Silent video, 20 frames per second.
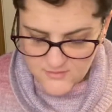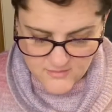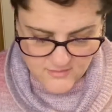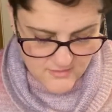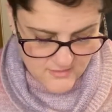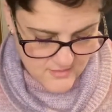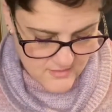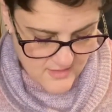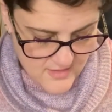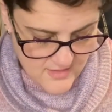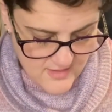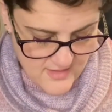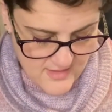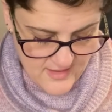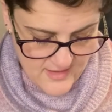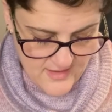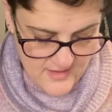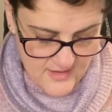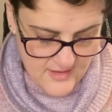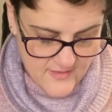
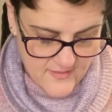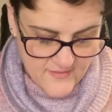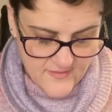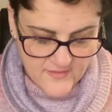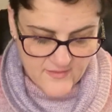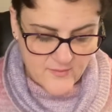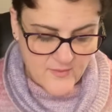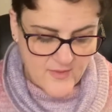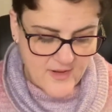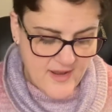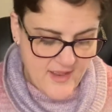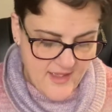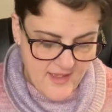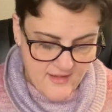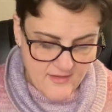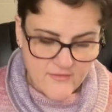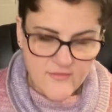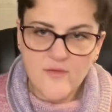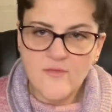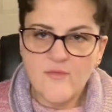And this is what I
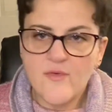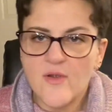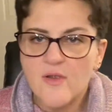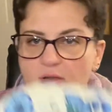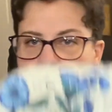have so far.